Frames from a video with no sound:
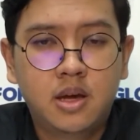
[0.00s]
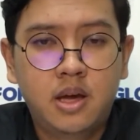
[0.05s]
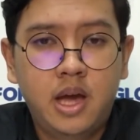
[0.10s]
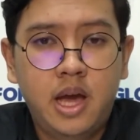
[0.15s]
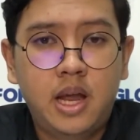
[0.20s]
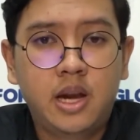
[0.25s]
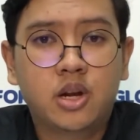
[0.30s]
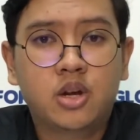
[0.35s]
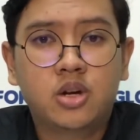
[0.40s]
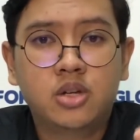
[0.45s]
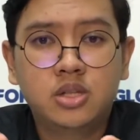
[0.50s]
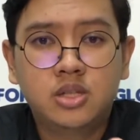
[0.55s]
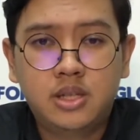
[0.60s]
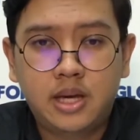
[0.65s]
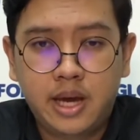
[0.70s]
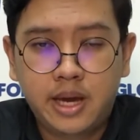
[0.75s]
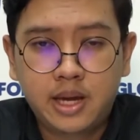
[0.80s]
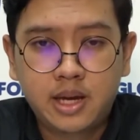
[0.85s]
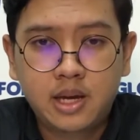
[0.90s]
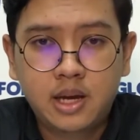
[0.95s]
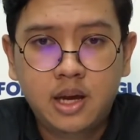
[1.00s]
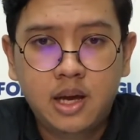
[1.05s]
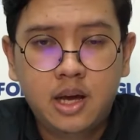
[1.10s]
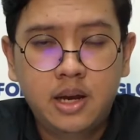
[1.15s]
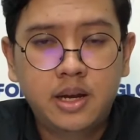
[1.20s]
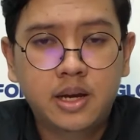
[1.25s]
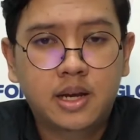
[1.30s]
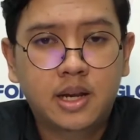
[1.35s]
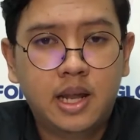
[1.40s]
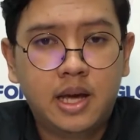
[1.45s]
and contact
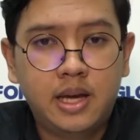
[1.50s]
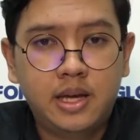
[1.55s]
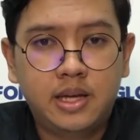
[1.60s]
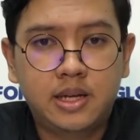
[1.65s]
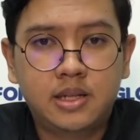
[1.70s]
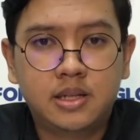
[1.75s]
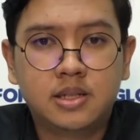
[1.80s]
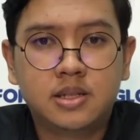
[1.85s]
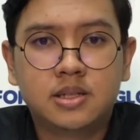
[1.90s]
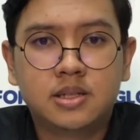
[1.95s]
the client.